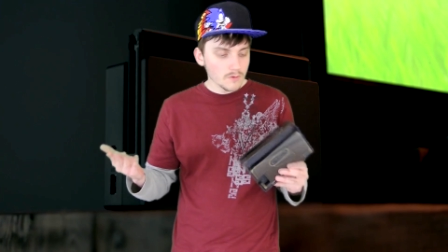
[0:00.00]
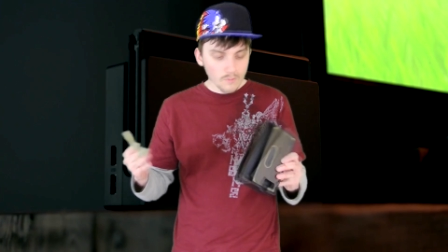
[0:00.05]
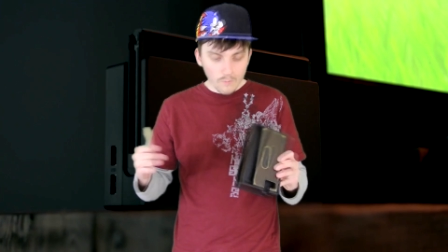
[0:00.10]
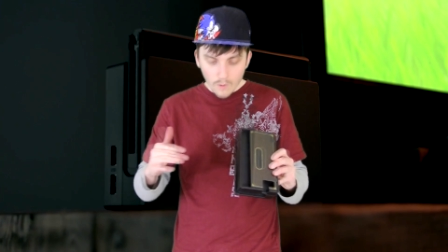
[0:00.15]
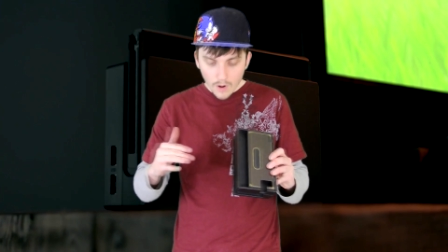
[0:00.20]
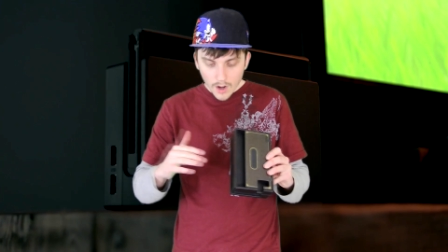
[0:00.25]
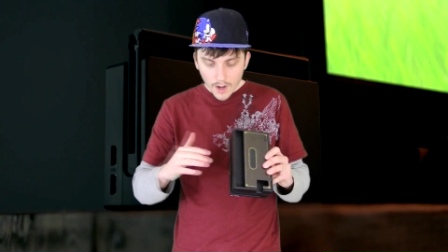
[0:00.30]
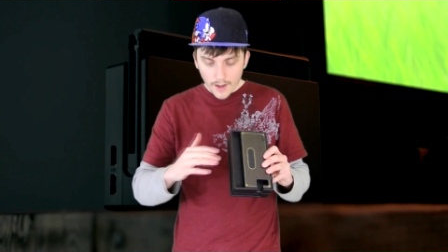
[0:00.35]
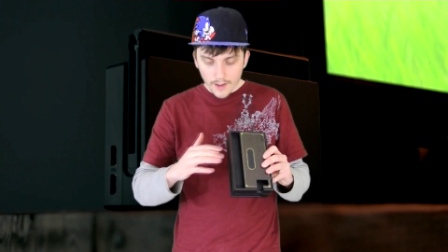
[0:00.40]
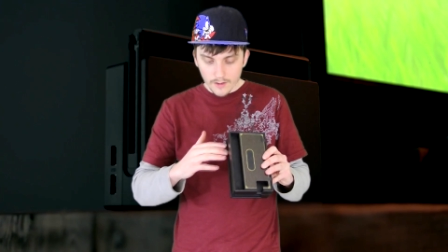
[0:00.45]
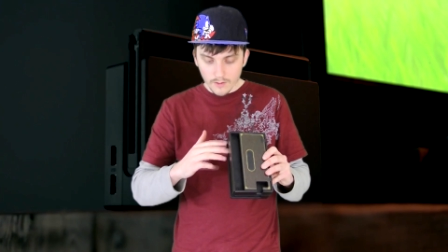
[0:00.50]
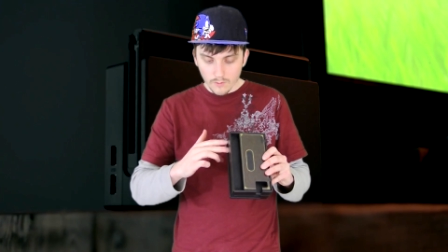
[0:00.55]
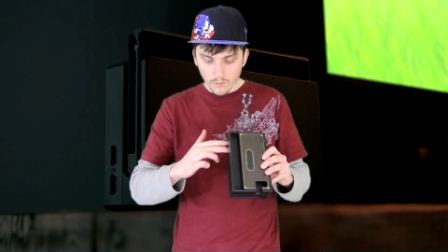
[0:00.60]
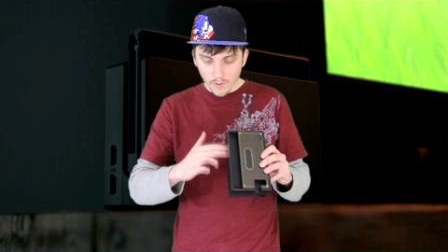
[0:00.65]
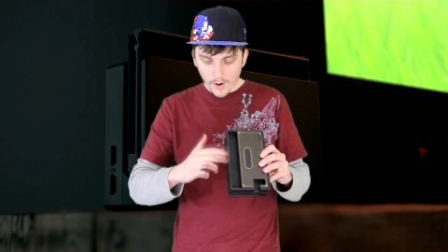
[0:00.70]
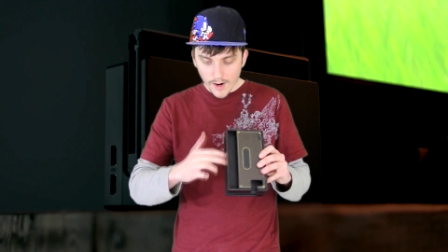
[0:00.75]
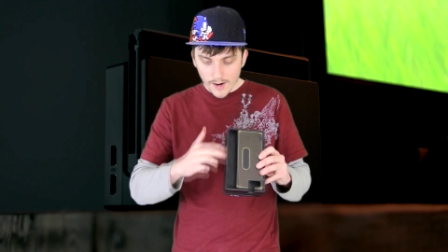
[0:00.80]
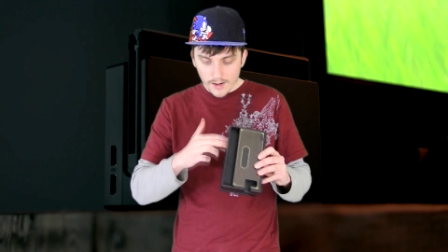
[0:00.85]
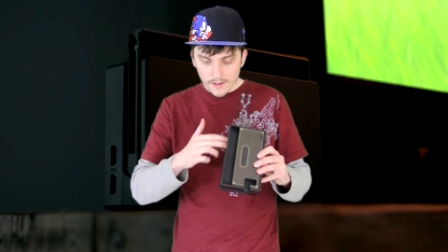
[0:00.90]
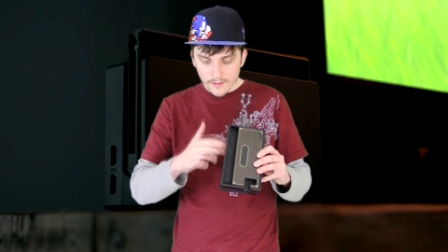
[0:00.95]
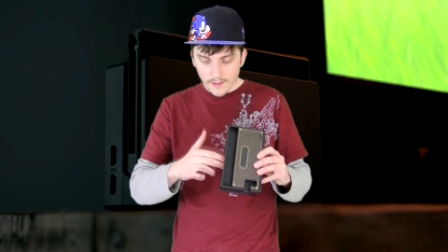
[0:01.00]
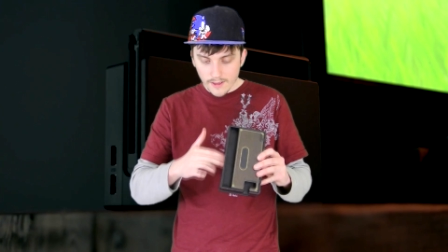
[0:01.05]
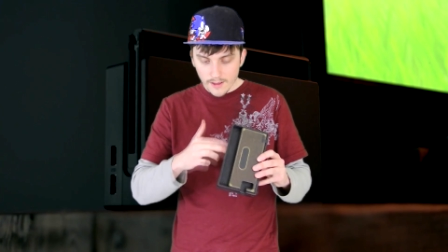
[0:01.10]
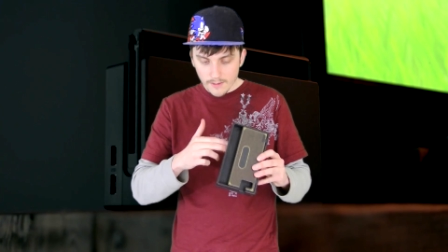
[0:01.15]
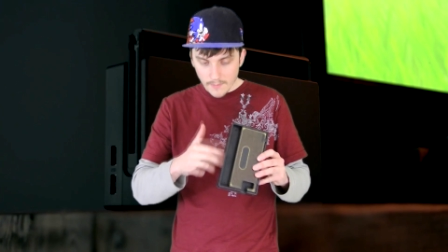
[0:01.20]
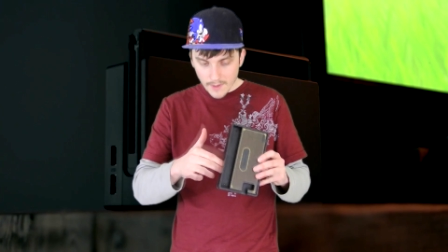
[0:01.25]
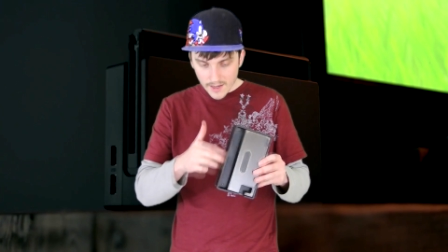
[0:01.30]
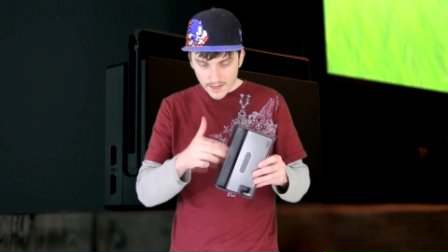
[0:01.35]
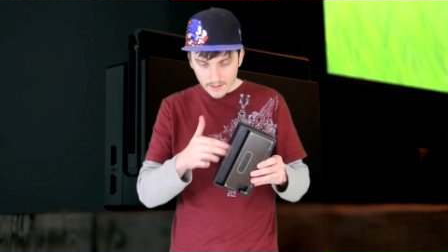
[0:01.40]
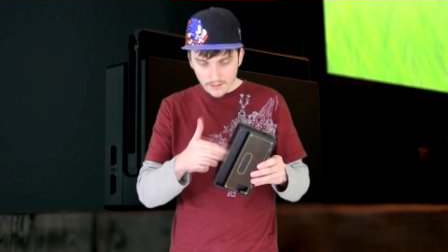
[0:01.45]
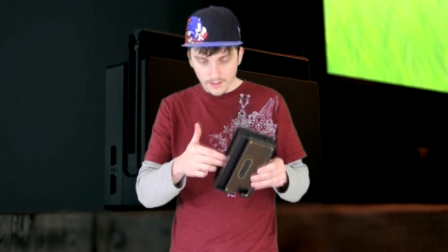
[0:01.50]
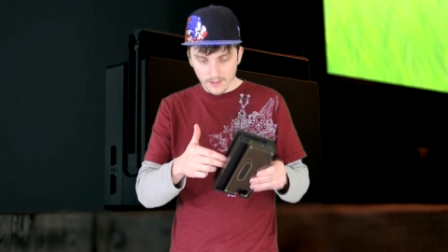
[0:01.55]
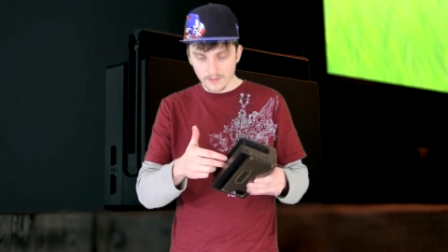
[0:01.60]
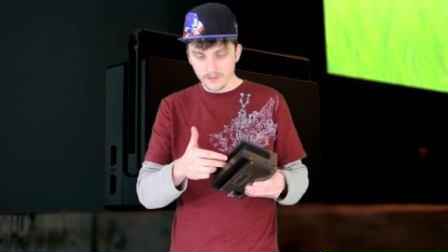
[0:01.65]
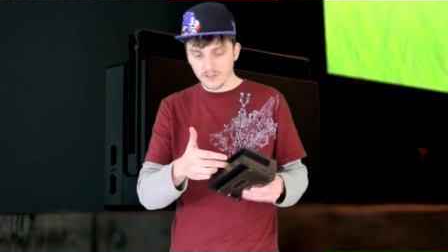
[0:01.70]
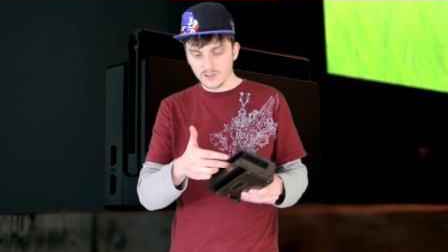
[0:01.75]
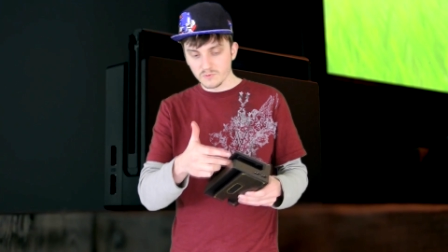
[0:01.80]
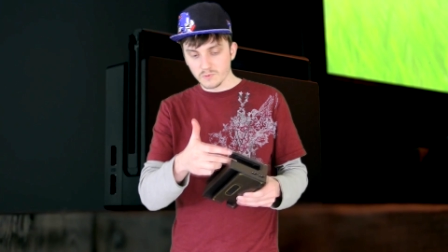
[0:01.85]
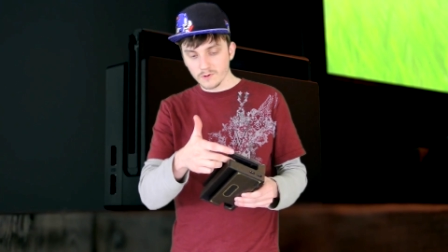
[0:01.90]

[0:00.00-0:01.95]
Why? Why did they make it like this?